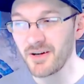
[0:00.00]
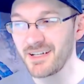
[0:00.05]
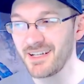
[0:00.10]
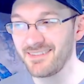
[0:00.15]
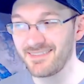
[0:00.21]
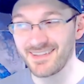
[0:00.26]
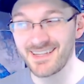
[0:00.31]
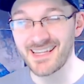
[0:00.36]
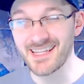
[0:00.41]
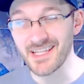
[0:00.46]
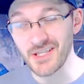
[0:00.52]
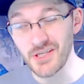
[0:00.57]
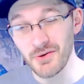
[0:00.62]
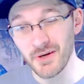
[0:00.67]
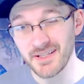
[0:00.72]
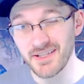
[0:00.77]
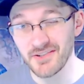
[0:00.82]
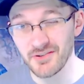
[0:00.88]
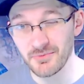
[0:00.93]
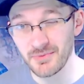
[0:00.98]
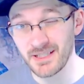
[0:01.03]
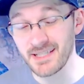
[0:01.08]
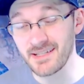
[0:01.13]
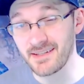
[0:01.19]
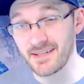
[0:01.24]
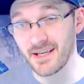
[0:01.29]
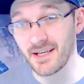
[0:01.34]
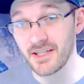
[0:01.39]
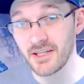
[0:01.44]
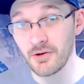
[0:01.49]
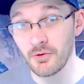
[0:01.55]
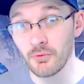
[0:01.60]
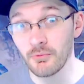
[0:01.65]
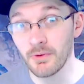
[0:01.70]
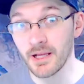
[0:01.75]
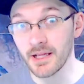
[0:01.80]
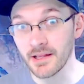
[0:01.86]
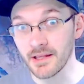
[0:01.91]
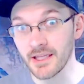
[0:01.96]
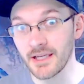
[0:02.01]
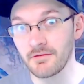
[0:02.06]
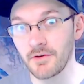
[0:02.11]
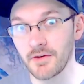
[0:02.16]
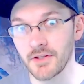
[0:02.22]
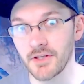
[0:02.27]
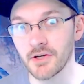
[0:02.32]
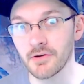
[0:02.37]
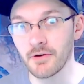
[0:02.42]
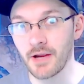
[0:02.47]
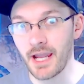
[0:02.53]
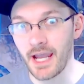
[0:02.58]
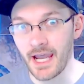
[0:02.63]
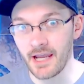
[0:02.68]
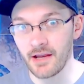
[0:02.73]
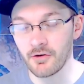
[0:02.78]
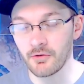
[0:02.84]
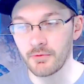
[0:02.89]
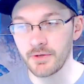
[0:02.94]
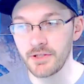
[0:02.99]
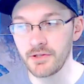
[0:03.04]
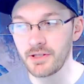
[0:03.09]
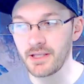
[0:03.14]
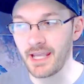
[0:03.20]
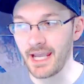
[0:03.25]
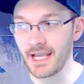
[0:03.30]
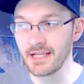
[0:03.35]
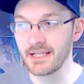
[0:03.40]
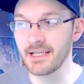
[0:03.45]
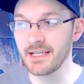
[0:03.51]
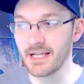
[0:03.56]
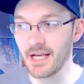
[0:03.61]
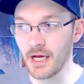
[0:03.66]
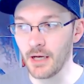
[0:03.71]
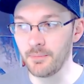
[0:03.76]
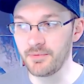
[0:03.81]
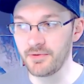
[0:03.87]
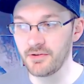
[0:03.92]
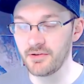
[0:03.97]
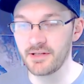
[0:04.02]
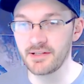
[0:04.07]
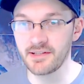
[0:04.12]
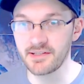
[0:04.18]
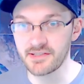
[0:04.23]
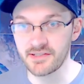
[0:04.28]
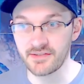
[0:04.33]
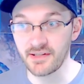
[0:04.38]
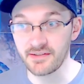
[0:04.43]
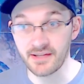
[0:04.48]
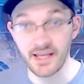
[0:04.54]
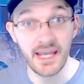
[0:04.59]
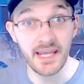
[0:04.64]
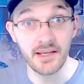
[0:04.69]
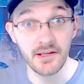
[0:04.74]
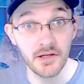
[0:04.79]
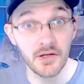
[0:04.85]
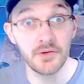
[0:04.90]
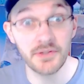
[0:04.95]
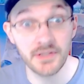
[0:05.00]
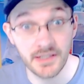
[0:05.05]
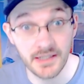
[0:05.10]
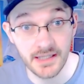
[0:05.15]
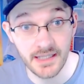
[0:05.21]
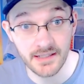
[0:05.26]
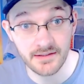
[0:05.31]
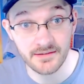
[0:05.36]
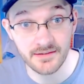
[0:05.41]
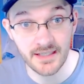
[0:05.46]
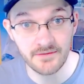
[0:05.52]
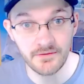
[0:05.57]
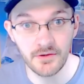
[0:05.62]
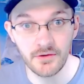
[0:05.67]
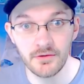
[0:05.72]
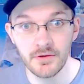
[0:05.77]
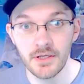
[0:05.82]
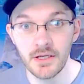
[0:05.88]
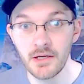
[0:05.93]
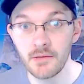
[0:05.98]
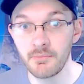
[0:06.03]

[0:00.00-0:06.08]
is that the U I doesn't really tell you what level you're at or what you can get up to, because it just says, hey, go to the next level.